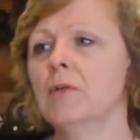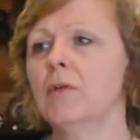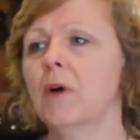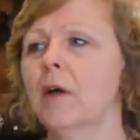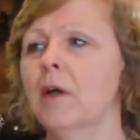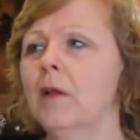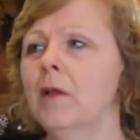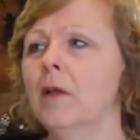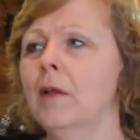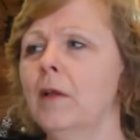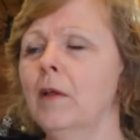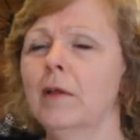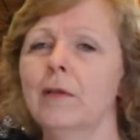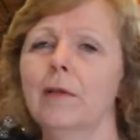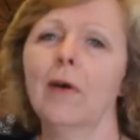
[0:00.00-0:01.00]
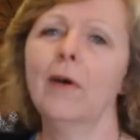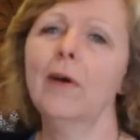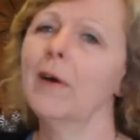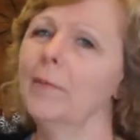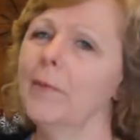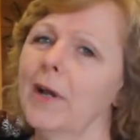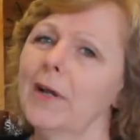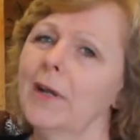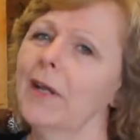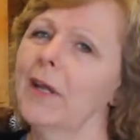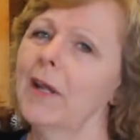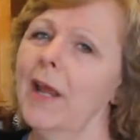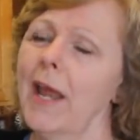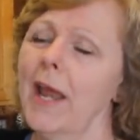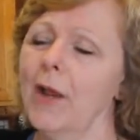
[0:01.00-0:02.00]
Well, no, I'm not going to
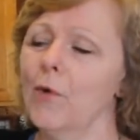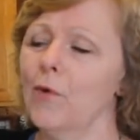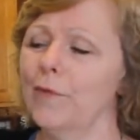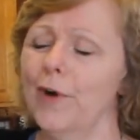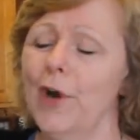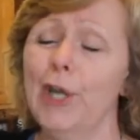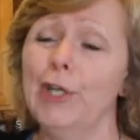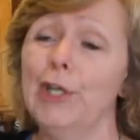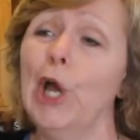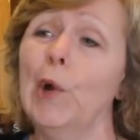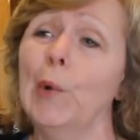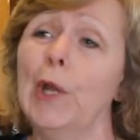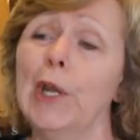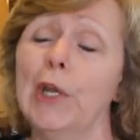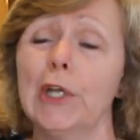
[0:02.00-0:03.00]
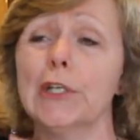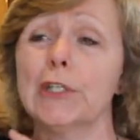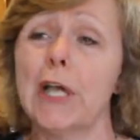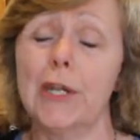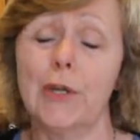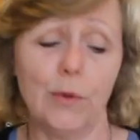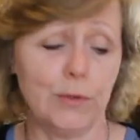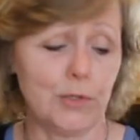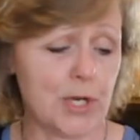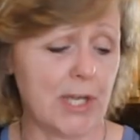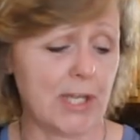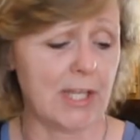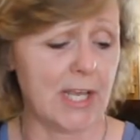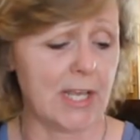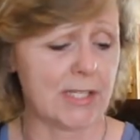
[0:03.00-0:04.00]
get a hangover. Doubt it, because I don't
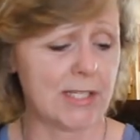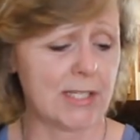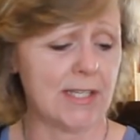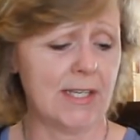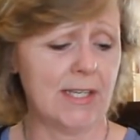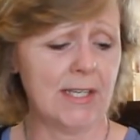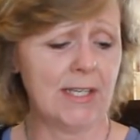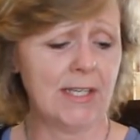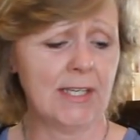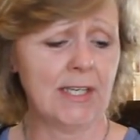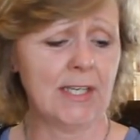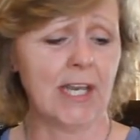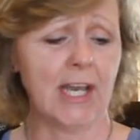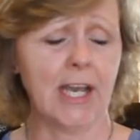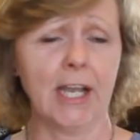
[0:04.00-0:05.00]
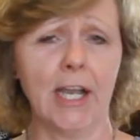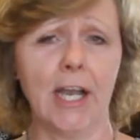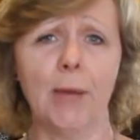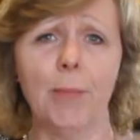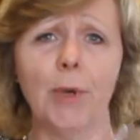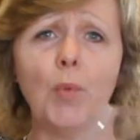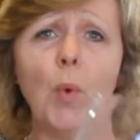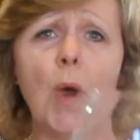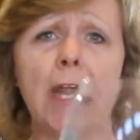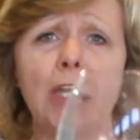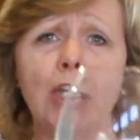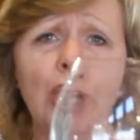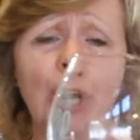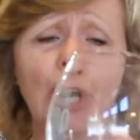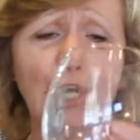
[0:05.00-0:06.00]
drink this. I'm a
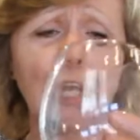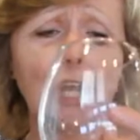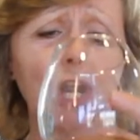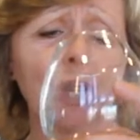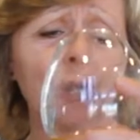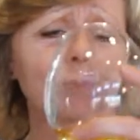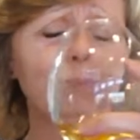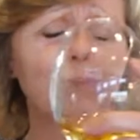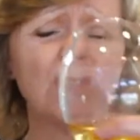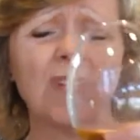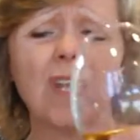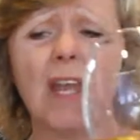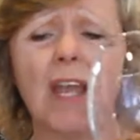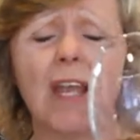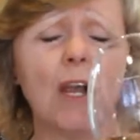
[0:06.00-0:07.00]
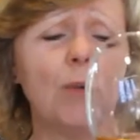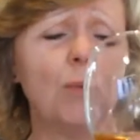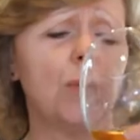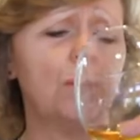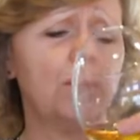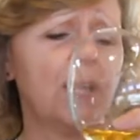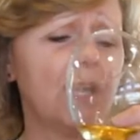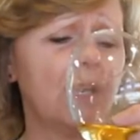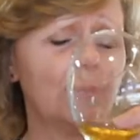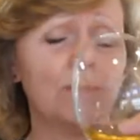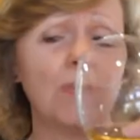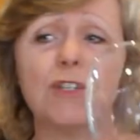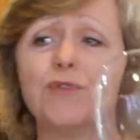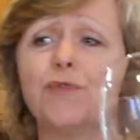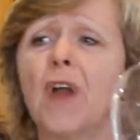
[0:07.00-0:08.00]
wine girl here. Hang on 1 minute.
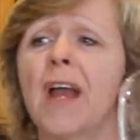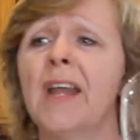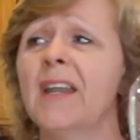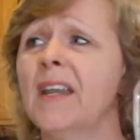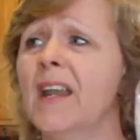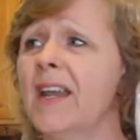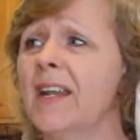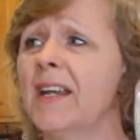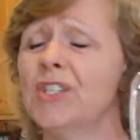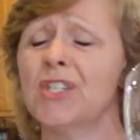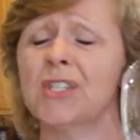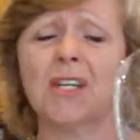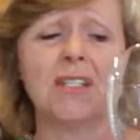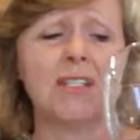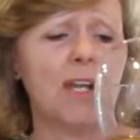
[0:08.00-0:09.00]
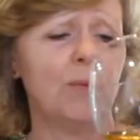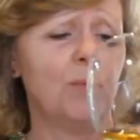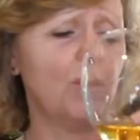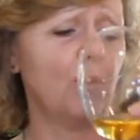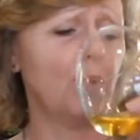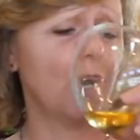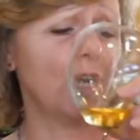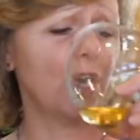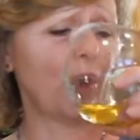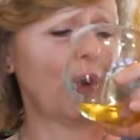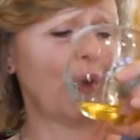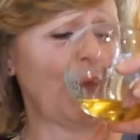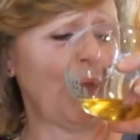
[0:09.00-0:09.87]
It's Friday night and I just got done with work.